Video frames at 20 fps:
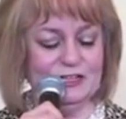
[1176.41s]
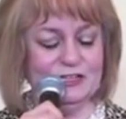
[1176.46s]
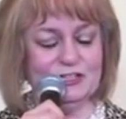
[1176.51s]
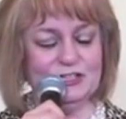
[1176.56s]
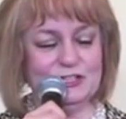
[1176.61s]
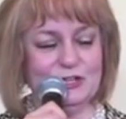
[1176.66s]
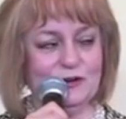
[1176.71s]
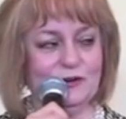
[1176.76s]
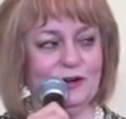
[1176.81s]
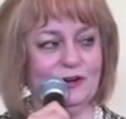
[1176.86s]

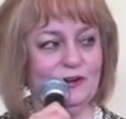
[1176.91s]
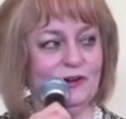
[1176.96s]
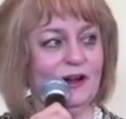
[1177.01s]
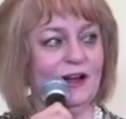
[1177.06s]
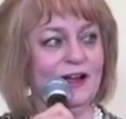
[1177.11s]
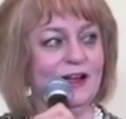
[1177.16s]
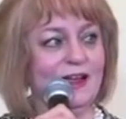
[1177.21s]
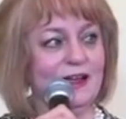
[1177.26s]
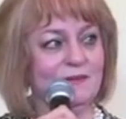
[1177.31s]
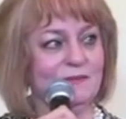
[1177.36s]
So here
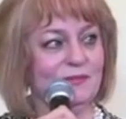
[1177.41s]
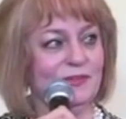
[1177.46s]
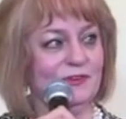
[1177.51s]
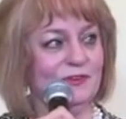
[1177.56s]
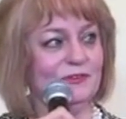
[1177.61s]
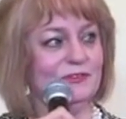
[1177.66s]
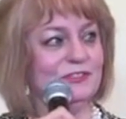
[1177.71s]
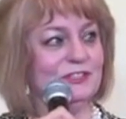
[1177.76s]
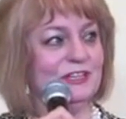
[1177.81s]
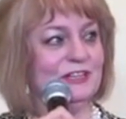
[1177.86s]
I am,
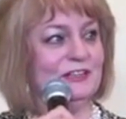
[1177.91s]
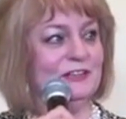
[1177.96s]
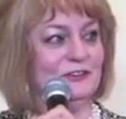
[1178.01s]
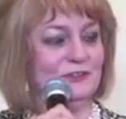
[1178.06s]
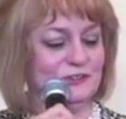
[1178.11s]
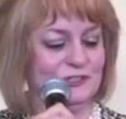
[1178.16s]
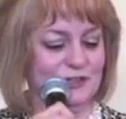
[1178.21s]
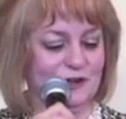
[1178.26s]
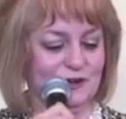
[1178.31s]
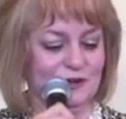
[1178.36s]
13
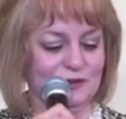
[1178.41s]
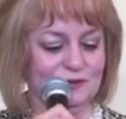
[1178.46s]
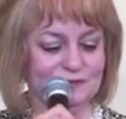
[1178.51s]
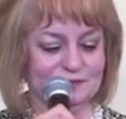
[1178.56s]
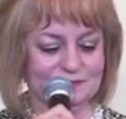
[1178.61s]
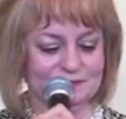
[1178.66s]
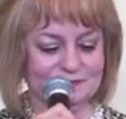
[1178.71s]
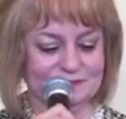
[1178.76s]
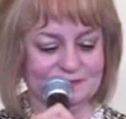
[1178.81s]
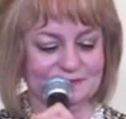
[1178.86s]
years
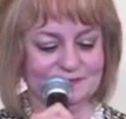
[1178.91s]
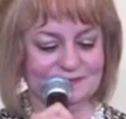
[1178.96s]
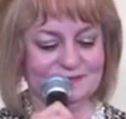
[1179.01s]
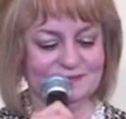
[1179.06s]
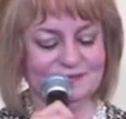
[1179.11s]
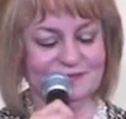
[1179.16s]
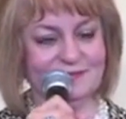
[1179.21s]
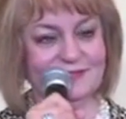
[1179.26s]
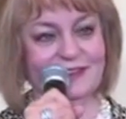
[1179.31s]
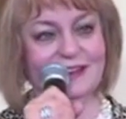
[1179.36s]
old.
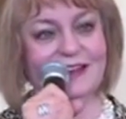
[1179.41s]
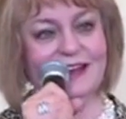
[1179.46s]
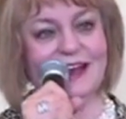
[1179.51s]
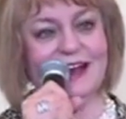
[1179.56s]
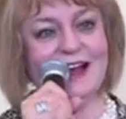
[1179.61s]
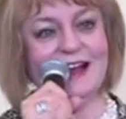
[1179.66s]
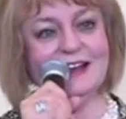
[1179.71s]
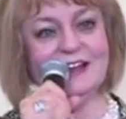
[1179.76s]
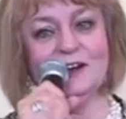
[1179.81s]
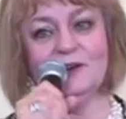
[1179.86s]

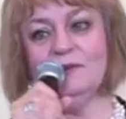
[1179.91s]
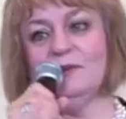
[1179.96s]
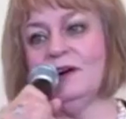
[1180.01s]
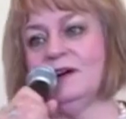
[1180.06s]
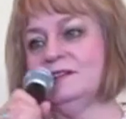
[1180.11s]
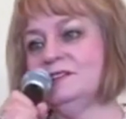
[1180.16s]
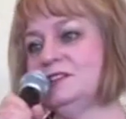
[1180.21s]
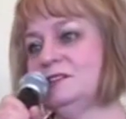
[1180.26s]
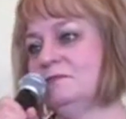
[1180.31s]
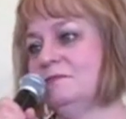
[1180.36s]
I go
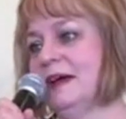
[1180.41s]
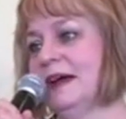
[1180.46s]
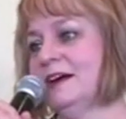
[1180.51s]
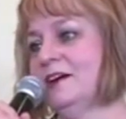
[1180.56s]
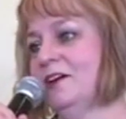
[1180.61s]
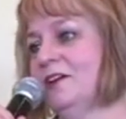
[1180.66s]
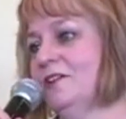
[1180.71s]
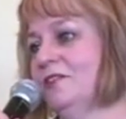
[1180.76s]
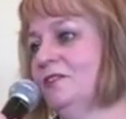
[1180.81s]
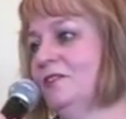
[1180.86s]
on to
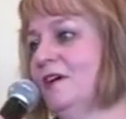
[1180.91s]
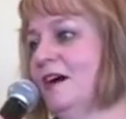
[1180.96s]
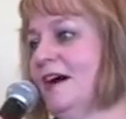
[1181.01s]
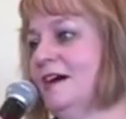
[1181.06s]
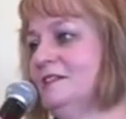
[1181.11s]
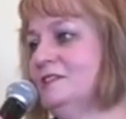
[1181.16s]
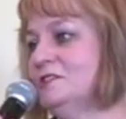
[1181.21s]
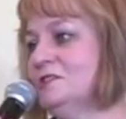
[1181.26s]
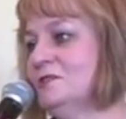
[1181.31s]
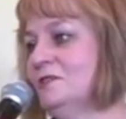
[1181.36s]
MacArthur
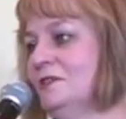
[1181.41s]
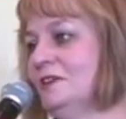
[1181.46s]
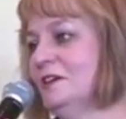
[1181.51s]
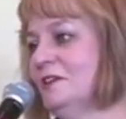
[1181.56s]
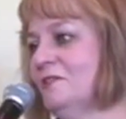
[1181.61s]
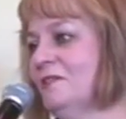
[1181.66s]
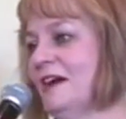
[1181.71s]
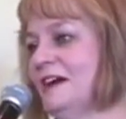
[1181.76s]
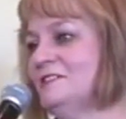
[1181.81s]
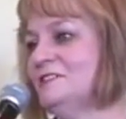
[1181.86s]
High School
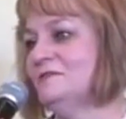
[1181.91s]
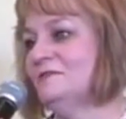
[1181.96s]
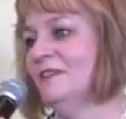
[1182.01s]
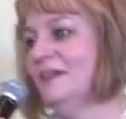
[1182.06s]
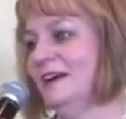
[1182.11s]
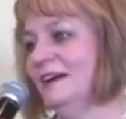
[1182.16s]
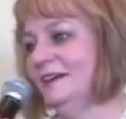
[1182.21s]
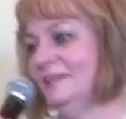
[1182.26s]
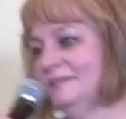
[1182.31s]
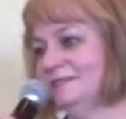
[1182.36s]
and
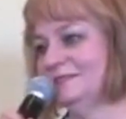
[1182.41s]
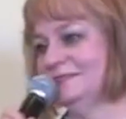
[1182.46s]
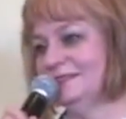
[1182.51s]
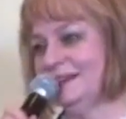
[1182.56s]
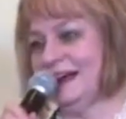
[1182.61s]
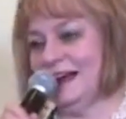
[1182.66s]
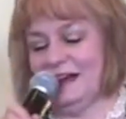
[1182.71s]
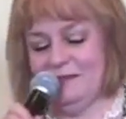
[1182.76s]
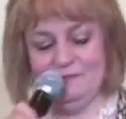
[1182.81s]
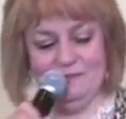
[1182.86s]
graduate.
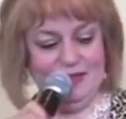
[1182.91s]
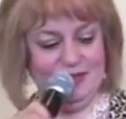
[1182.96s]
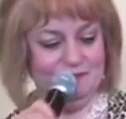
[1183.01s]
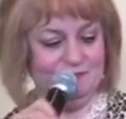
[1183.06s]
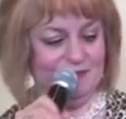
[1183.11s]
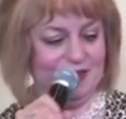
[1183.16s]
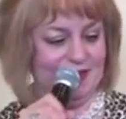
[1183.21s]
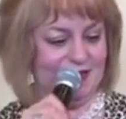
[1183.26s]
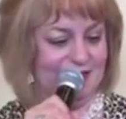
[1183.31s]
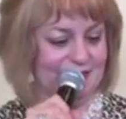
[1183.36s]
I
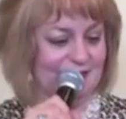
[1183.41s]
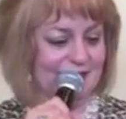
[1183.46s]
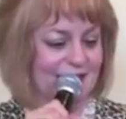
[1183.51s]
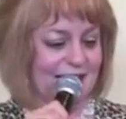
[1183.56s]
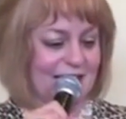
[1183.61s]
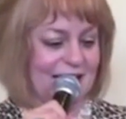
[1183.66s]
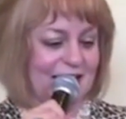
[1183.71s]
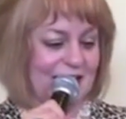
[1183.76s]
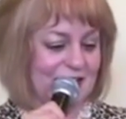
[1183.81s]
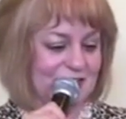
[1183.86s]
meet my
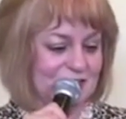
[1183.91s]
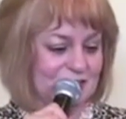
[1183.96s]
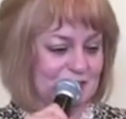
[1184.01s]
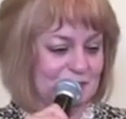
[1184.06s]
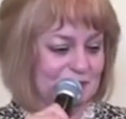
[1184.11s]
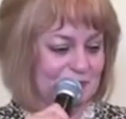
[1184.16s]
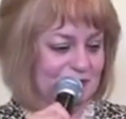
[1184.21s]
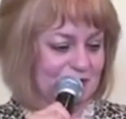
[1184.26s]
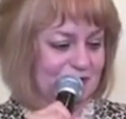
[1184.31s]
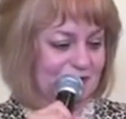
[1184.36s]

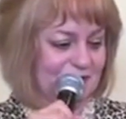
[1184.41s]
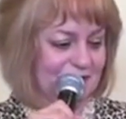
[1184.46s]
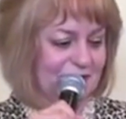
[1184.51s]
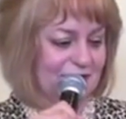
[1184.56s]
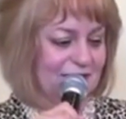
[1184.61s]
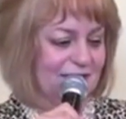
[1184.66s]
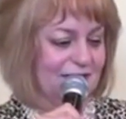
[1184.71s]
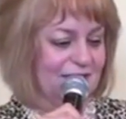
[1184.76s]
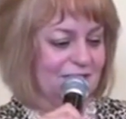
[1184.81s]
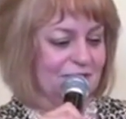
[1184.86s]

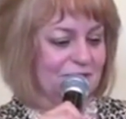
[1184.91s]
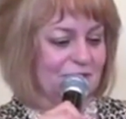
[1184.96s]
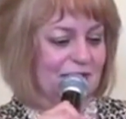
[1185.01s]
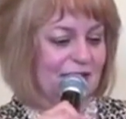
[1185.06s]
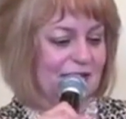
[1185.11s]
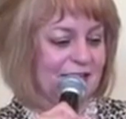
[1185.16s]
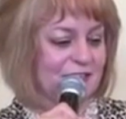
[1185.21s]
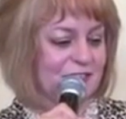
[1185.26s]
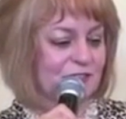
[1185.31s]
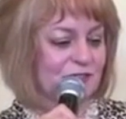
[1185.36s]
husband, my
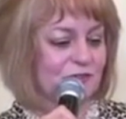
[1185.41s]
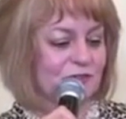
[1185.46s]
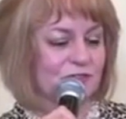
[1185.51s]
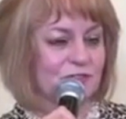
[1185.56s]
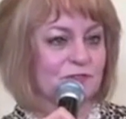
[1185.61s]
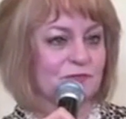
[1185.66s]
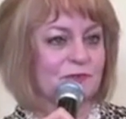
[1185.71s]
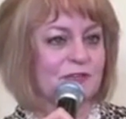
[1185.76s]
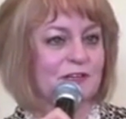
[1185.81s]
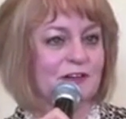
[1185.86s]
high school
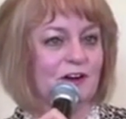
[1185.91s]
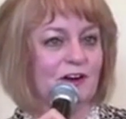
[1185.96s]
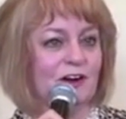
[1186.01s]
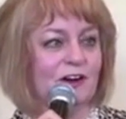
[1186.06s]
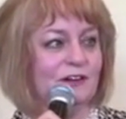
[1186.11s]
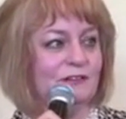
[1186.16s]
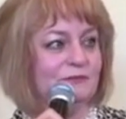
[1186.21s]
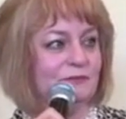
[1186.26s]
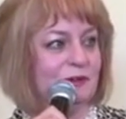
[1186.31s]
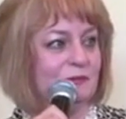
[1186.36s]

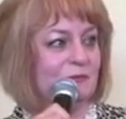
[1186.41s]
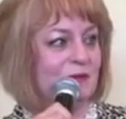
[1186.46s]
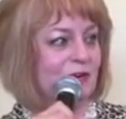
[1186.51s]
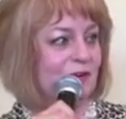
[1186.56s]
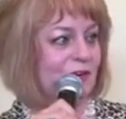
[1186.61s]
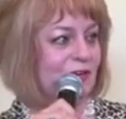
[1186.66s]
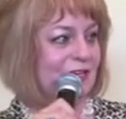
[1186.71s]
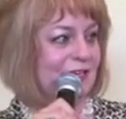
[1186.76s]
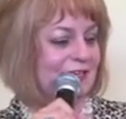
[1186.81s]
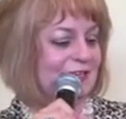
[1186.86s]
sweetheart. We
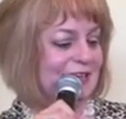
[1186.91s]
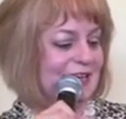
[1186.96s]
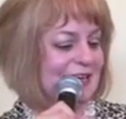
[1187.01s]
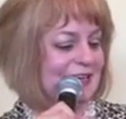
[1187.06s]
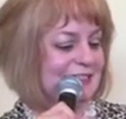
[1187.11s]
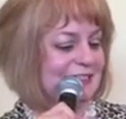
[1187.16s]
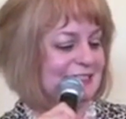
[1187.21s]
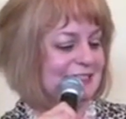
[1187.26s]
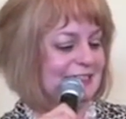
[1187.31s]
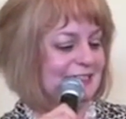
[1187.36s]
married in
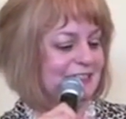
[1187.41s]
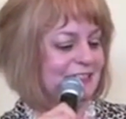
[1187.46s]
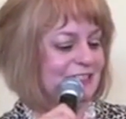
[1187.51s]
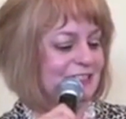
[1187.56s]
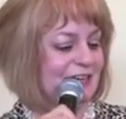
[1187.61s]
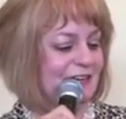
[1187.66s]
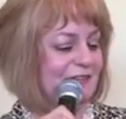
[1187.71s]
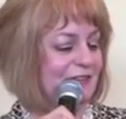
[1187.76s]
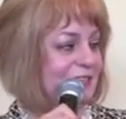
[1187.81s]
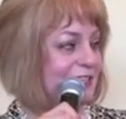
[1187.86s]

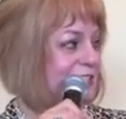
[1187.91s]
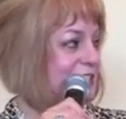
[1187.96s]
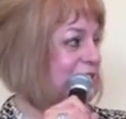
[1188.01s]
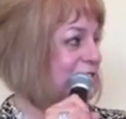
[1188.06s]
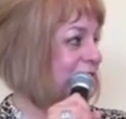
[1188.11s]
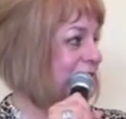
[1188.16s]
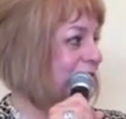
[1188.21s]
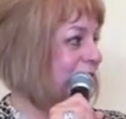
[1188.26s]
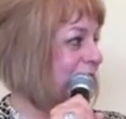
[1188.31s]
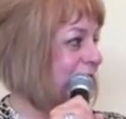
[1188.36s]

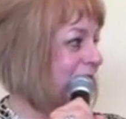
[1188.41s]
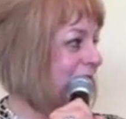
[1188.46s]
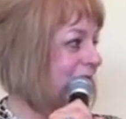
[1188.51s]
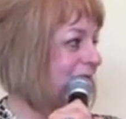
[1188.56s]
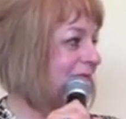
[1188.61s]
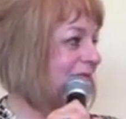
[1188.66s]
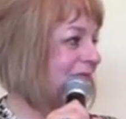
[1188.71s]
1972.